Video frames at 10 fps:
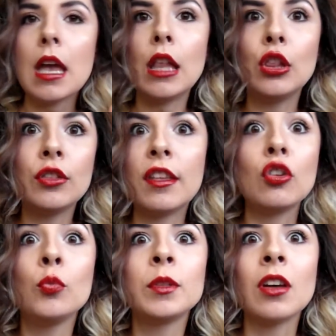the
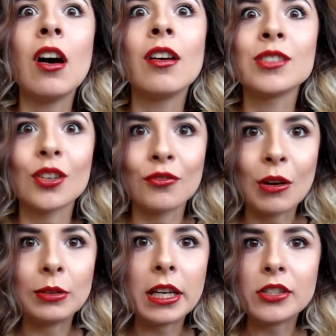Louboutins of
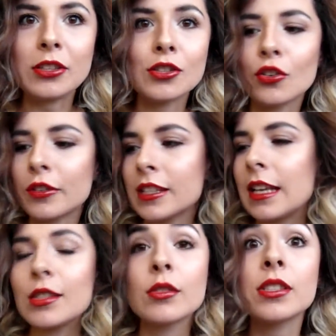foundation, so to
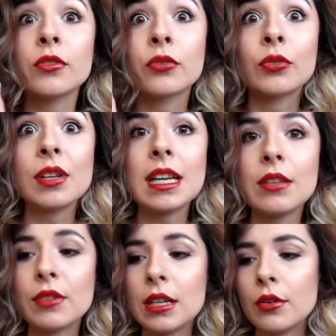say. So it's really,
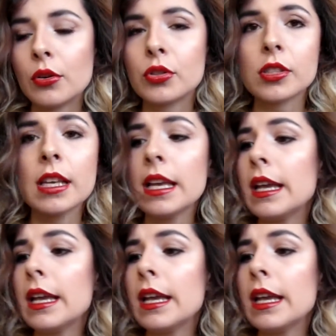really gorgeous.